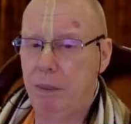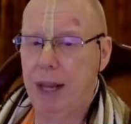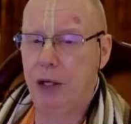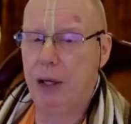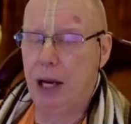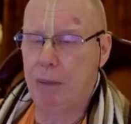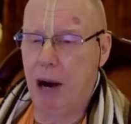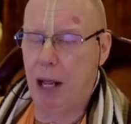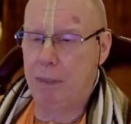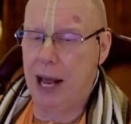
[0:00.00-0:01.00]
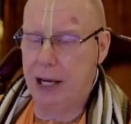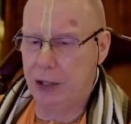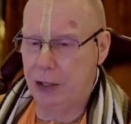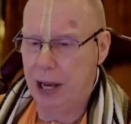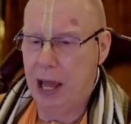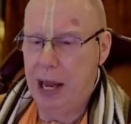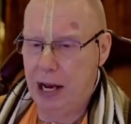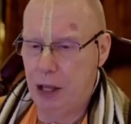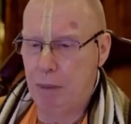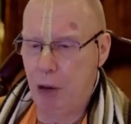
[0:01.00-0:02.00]
Srila Prabhupada is,
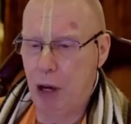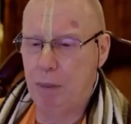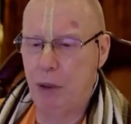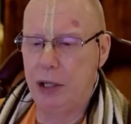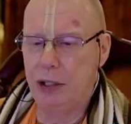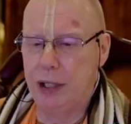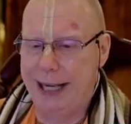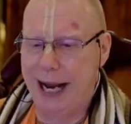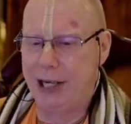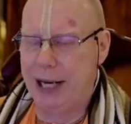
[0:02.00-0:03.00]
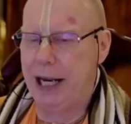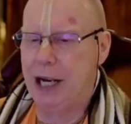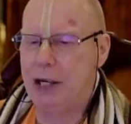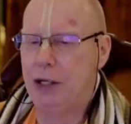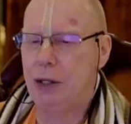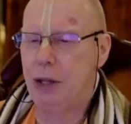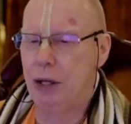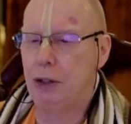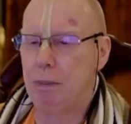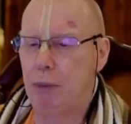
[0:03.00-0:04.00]
in the purport, is getting into
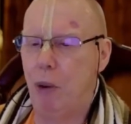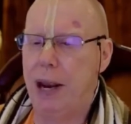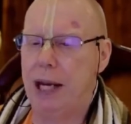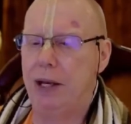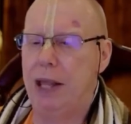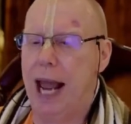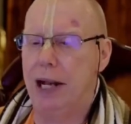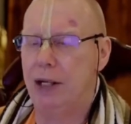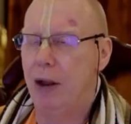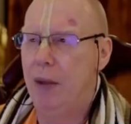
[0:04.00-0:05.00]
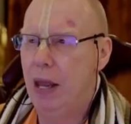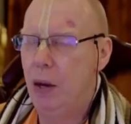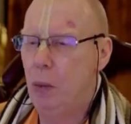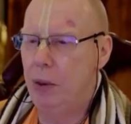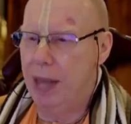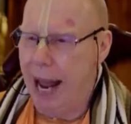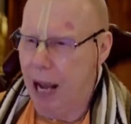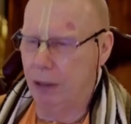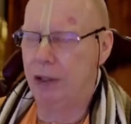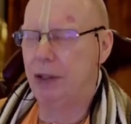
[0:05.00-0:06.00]
this point that
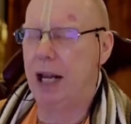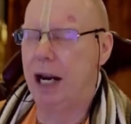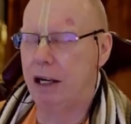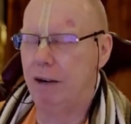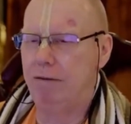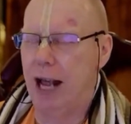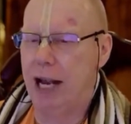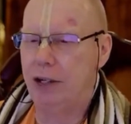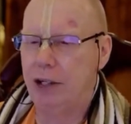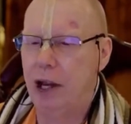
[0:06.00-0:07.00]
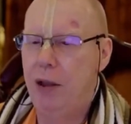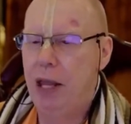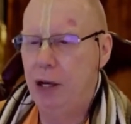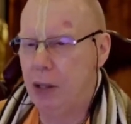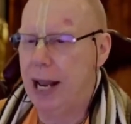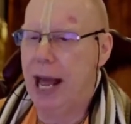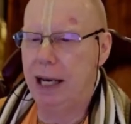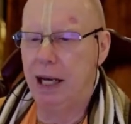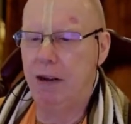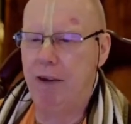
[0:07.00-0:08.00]
without sacrifice, you
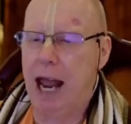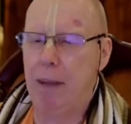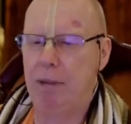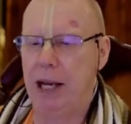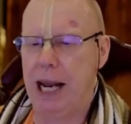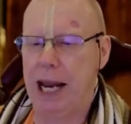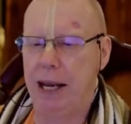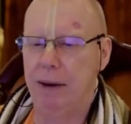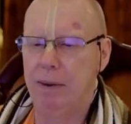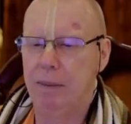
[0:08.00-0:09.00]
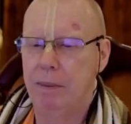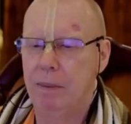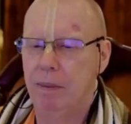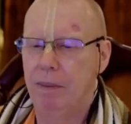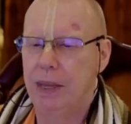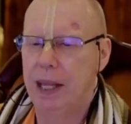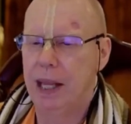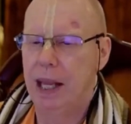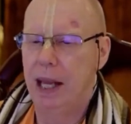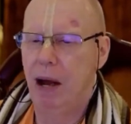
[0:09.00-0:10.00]
can't live happily
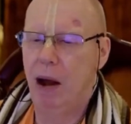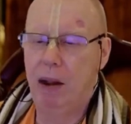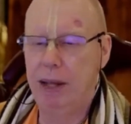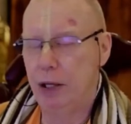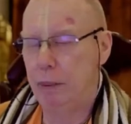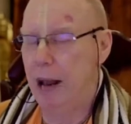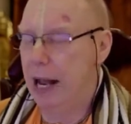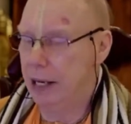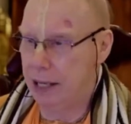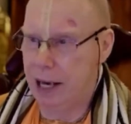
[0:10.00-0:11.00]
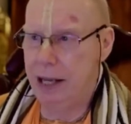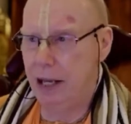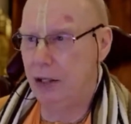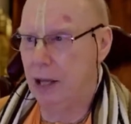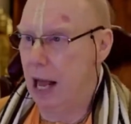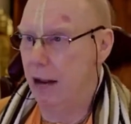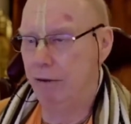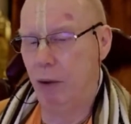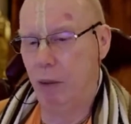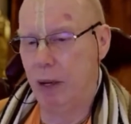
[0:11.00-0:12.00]
on this planet, in this
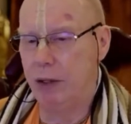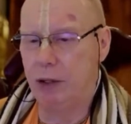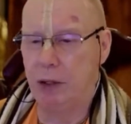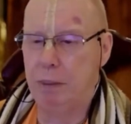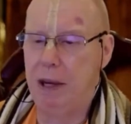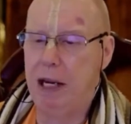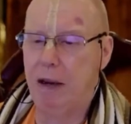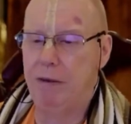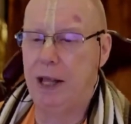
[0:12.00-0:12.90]
life, or what to speak of the